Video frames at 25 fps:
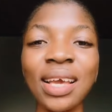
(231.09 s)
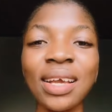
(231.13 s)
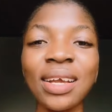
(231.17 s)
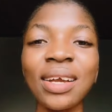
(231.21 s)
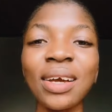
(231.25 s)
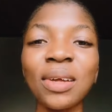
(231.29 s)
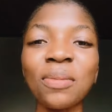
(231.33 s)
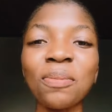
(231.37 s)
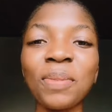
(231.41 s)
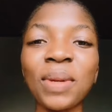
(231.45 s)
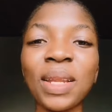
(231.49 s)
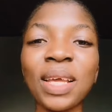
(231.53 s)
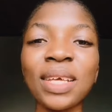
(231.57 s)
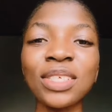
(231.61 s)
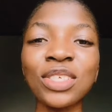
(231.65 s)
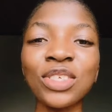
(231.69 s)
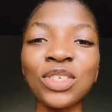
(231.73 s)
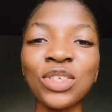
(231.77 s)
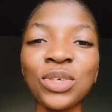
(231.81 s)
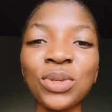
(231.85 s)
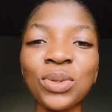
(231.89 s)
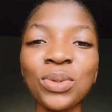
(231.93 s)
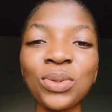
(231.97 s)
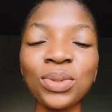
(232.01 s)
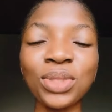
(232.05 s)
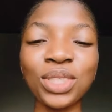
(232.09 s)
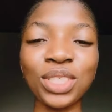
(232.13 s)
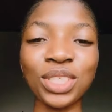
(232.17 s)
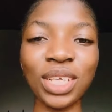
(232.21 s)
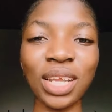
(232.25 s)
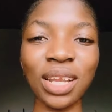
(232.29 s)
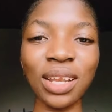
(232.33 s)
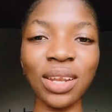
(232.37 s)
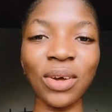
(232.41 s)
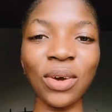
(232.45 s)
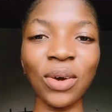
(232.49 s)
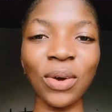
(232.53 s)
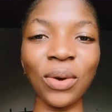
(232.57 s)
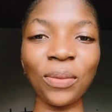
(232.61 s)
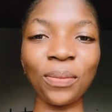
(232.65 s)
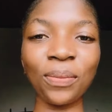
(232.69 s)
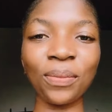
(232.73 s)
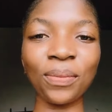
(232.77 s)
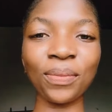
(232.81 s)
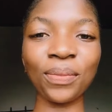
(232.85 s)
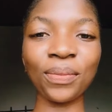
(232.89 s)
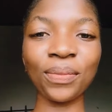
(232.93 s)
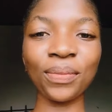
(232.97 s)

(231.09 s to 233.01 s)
God bless you. Shalom.